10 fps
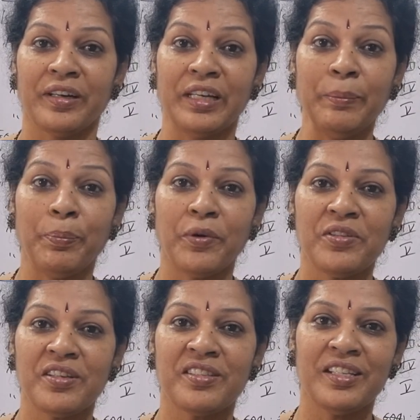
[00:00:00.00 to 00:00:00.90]

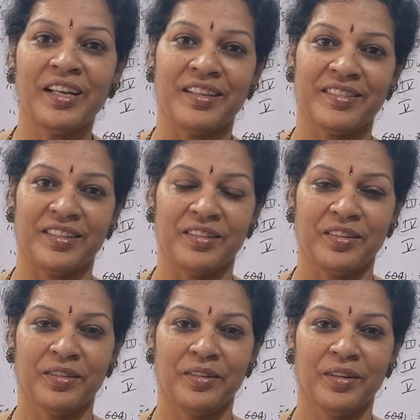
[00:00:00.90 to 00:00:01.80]
repossess the asset.
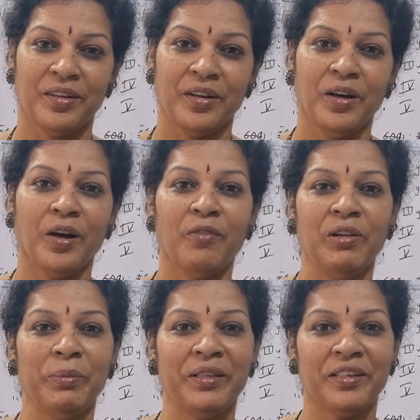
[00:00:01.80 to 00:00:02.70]
How
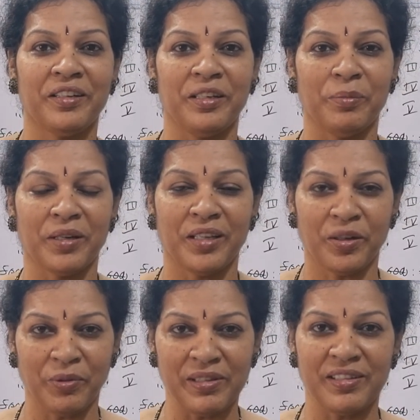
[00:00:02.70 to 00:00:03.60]
will be the treatment?
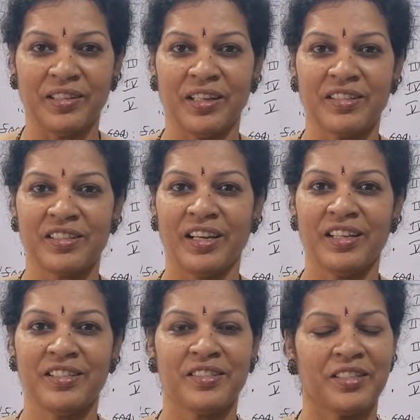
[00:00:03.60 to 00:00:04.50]
That we'll see in the next
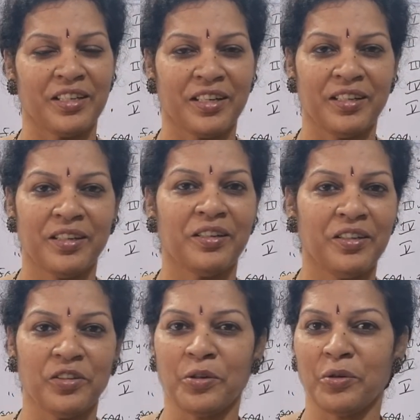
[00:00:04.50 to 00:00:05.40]
class. Stay
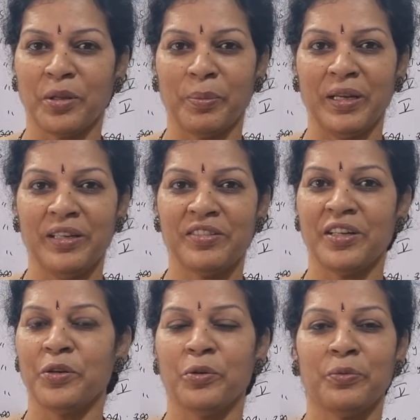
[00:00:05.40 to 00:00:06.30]
connected, check out the playlist,
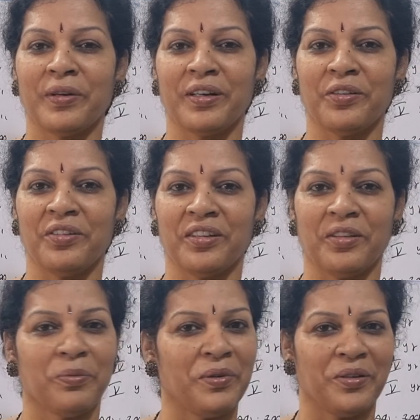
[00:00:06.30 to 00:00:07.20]
and don't forget to share
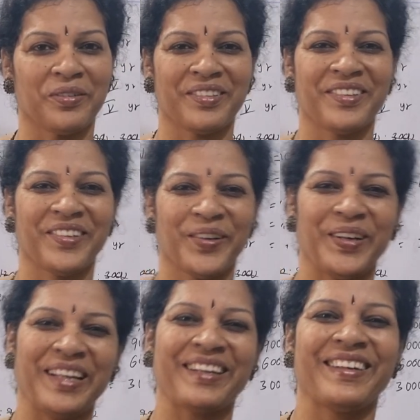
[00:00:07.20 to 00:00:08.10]
this video.
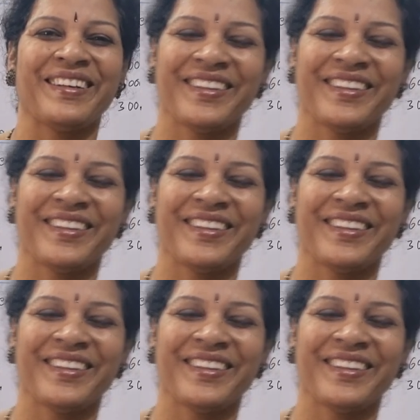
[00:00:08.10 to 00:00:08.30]
Good luck.